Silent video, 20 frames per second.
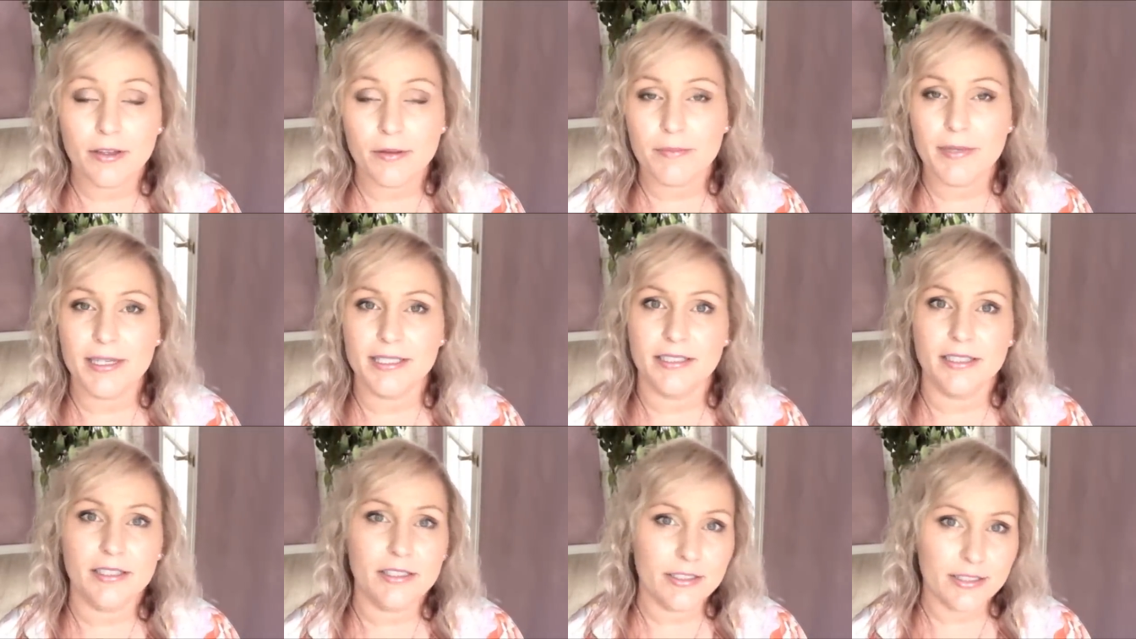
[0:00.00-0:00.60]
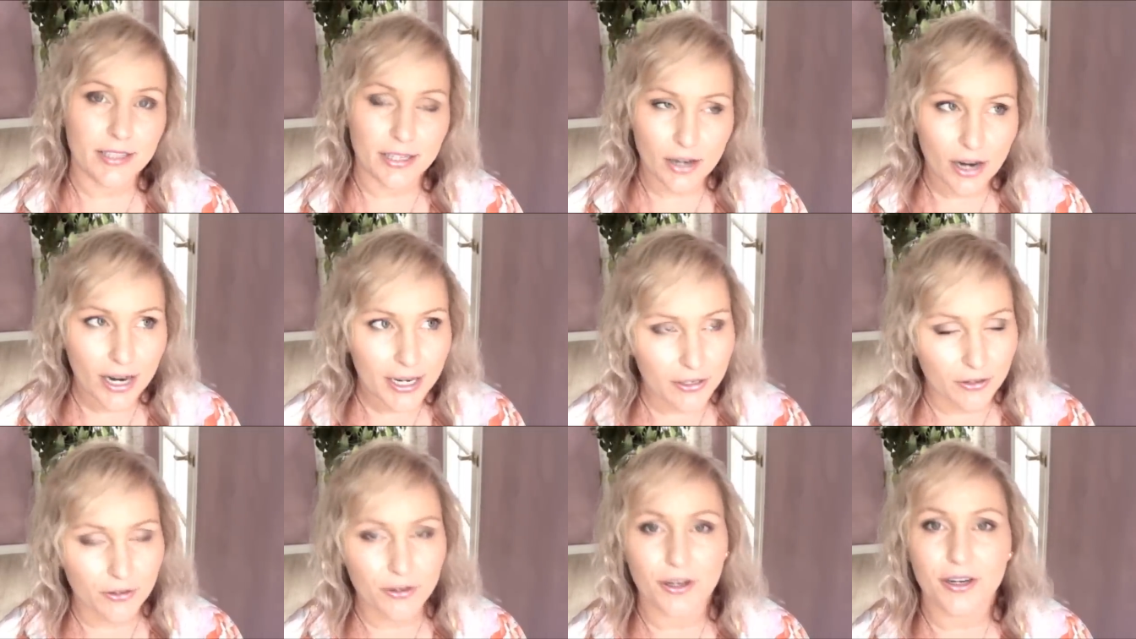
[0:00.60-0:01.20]
The message that
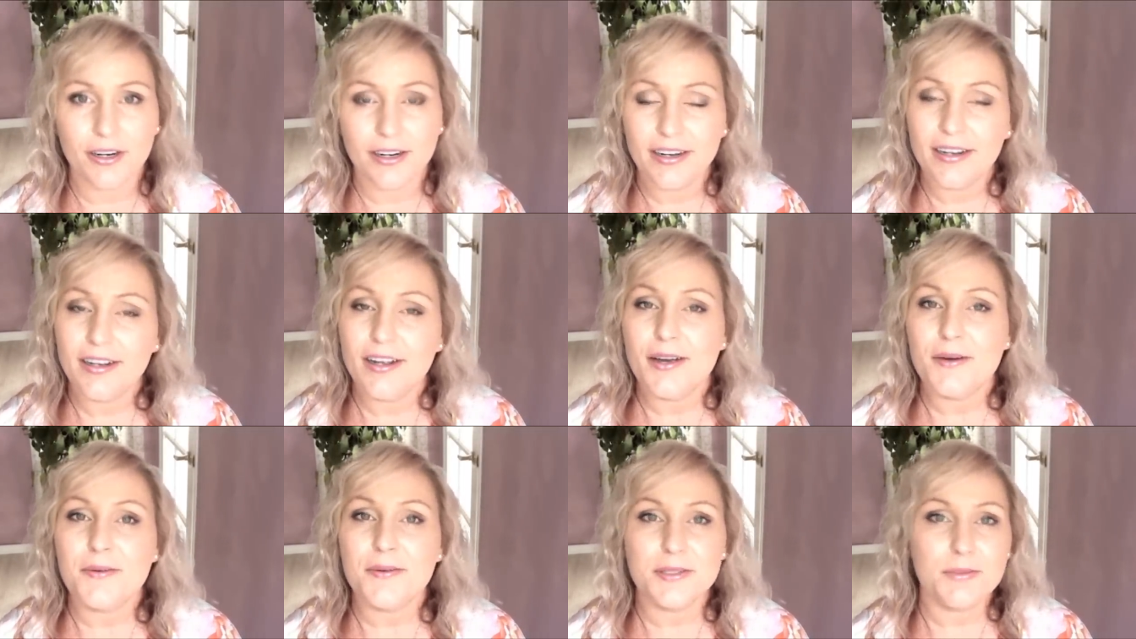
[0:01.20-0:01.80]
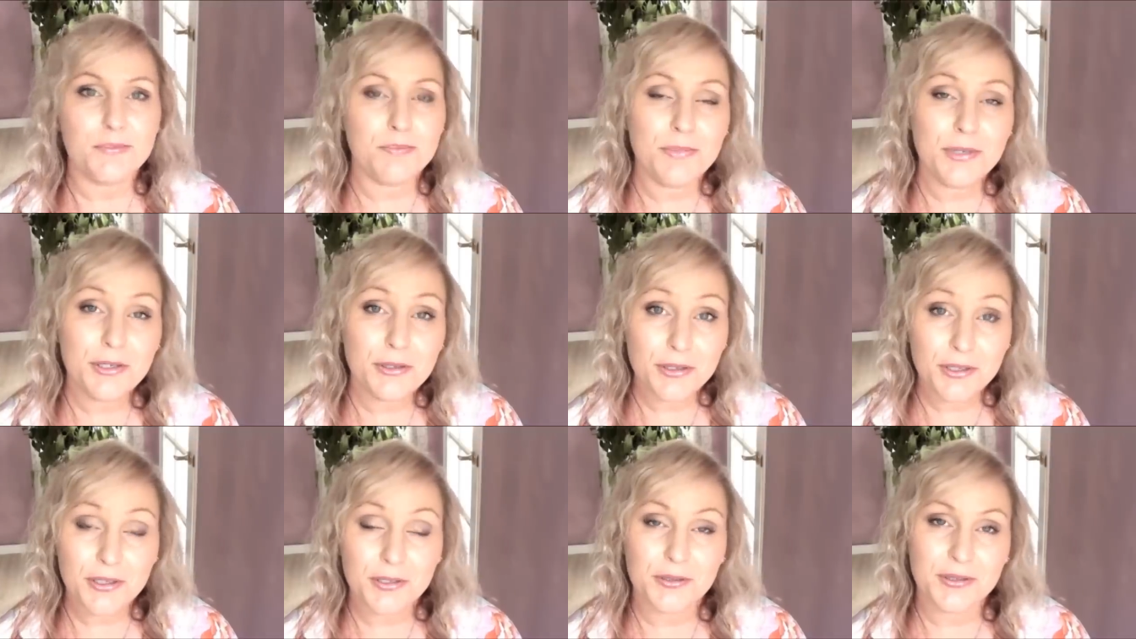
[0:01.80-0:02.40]
I got was,
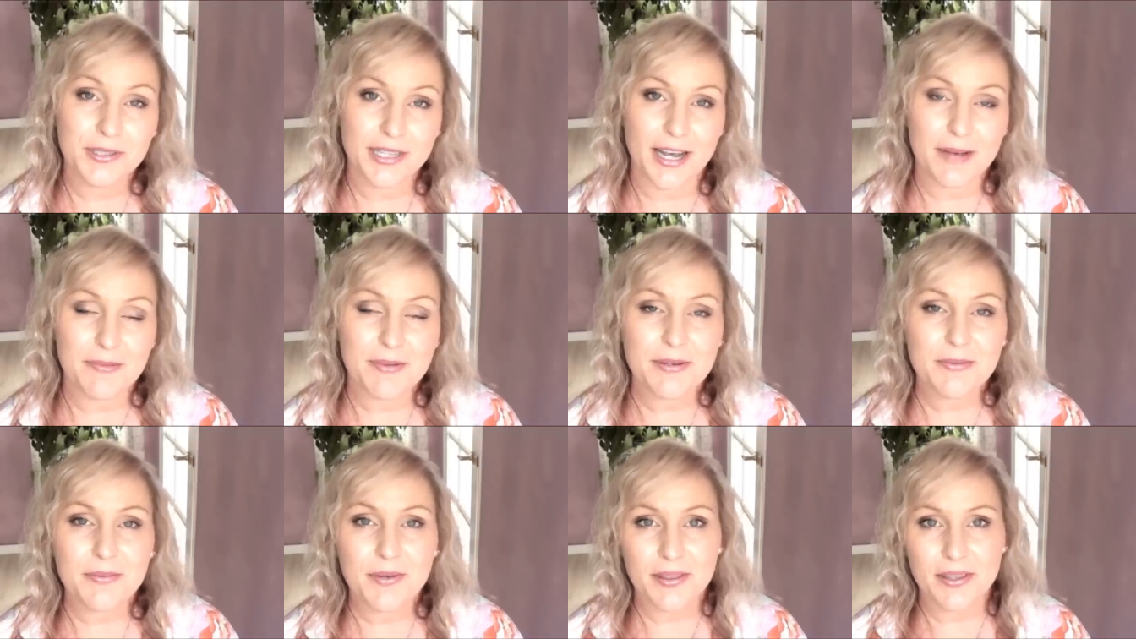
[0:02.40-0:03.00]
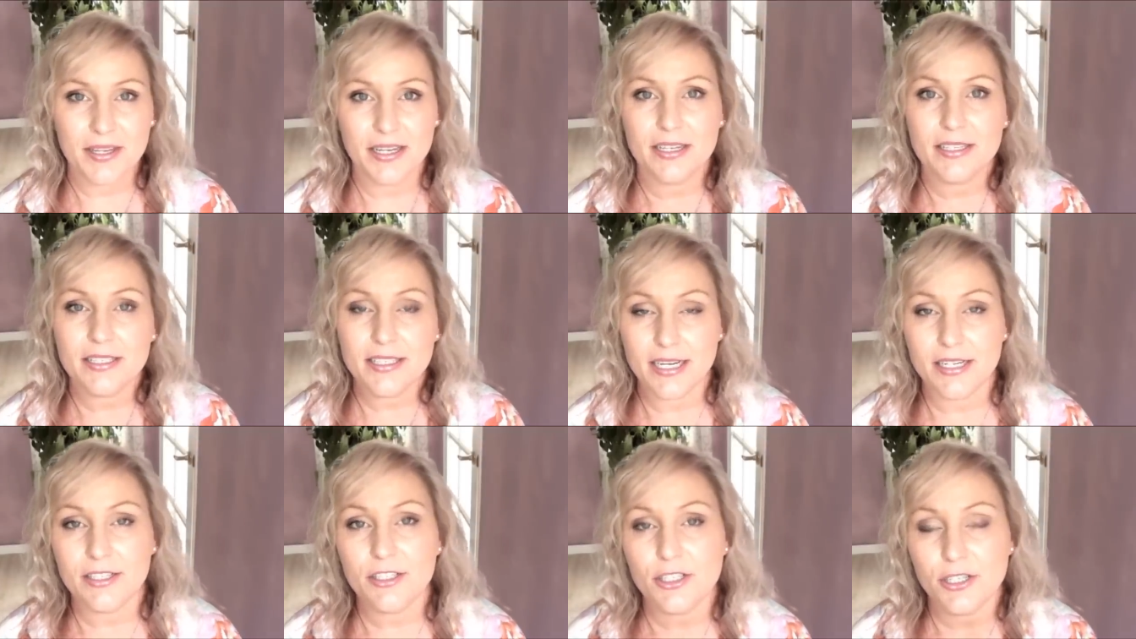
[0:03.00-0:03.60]
miracles happen when the
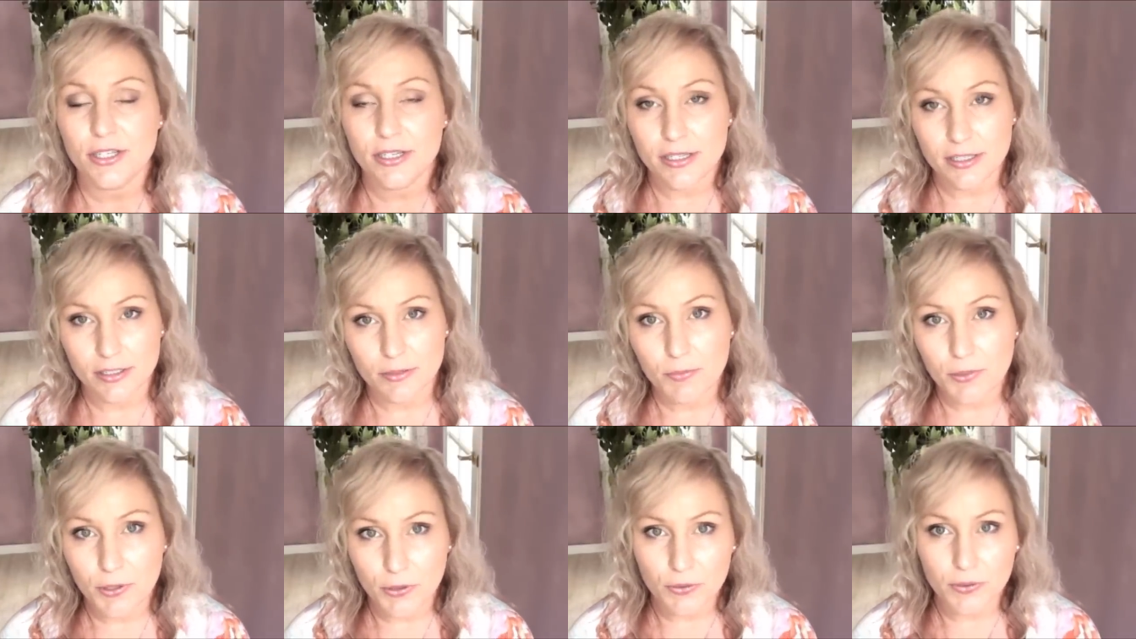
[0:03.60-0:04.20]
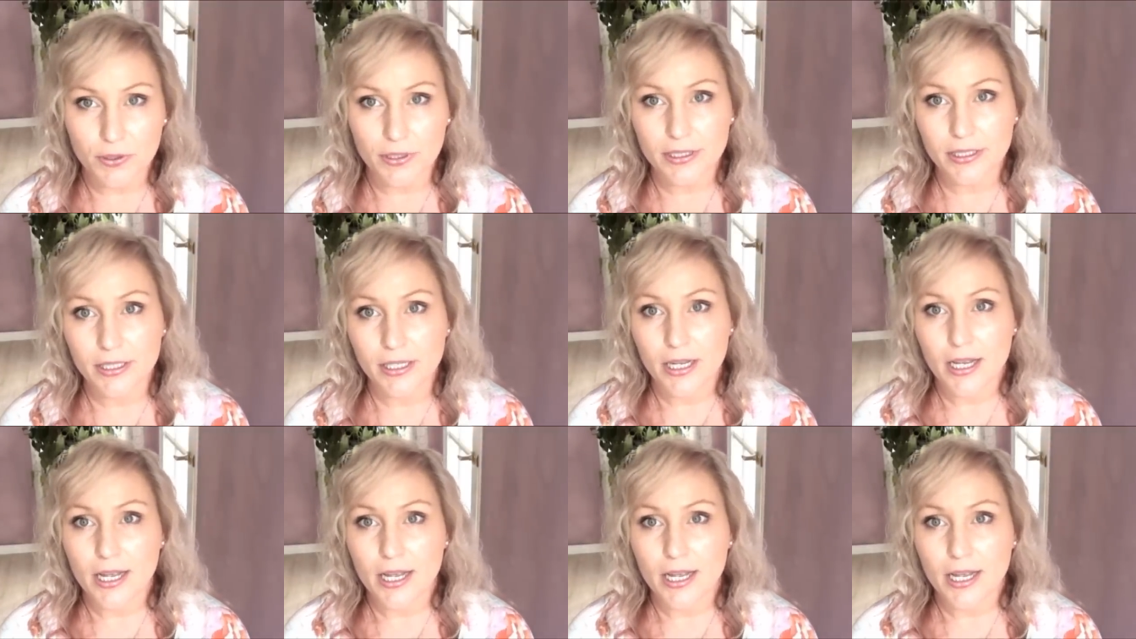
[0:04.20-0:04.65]
intention is pure,